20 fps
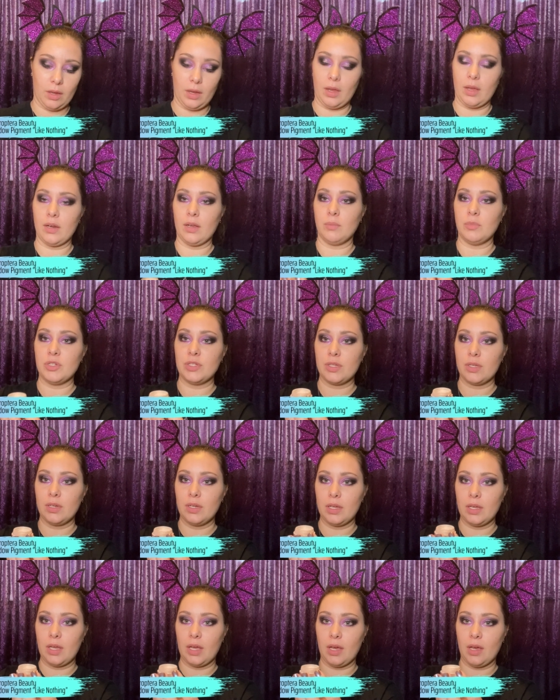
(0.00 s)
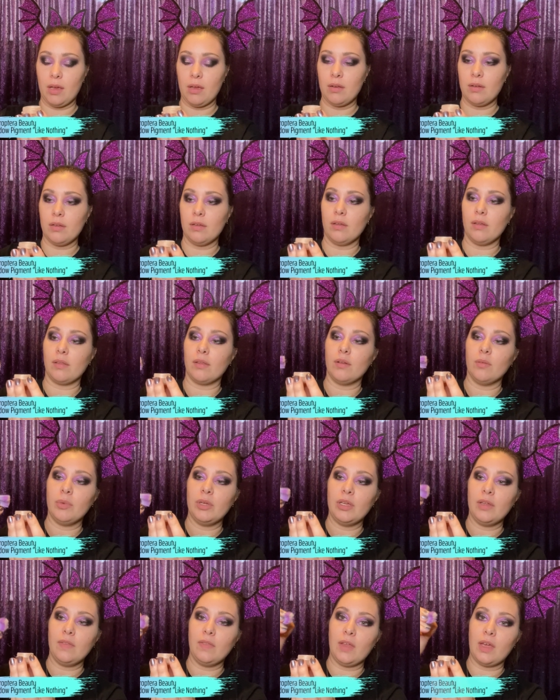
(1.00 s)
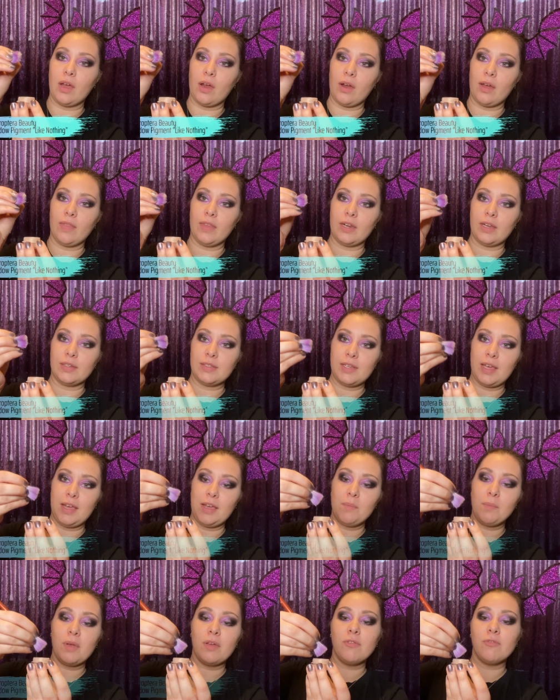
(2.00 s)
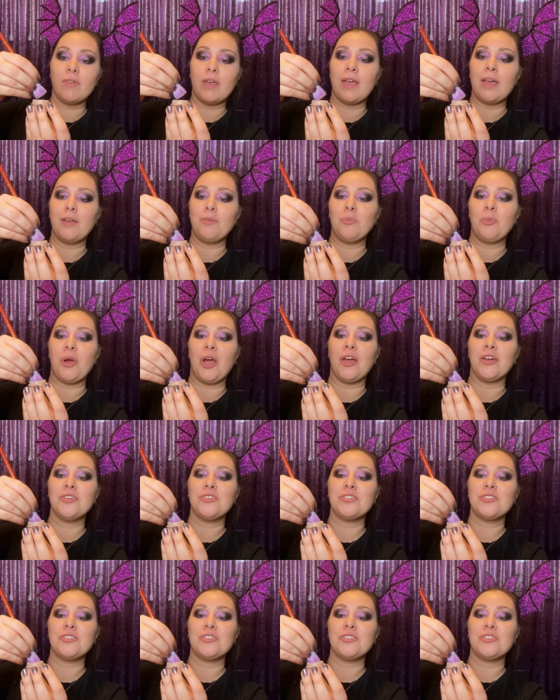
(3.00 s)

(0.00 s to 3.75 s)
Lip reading: And I'm just going to get a little bit in there, and then I take my fan brush